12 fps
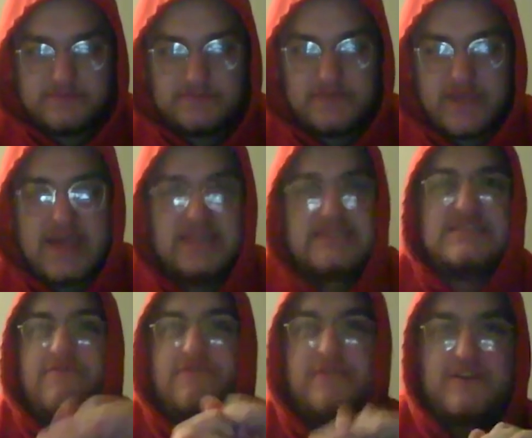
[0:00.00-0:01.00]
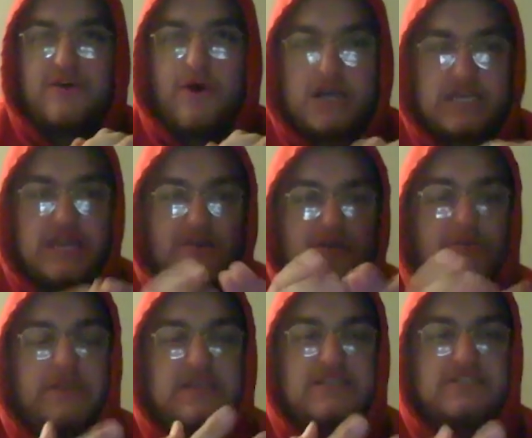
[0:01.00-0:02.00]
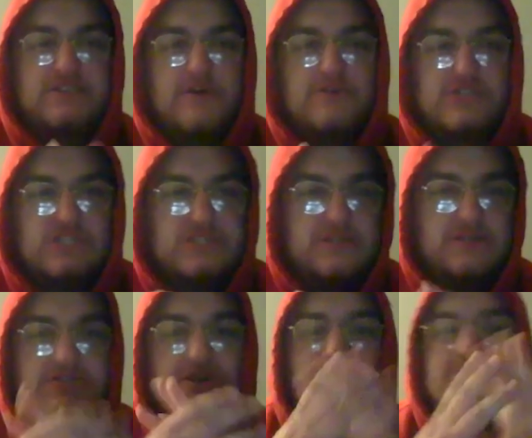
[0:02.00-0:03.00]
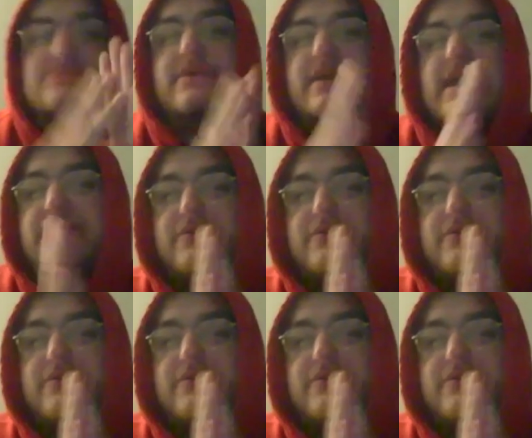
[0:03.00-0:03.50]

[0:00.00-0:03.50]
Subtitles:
yeah, it's 7 o'clock here on the East Coast. The Sox played at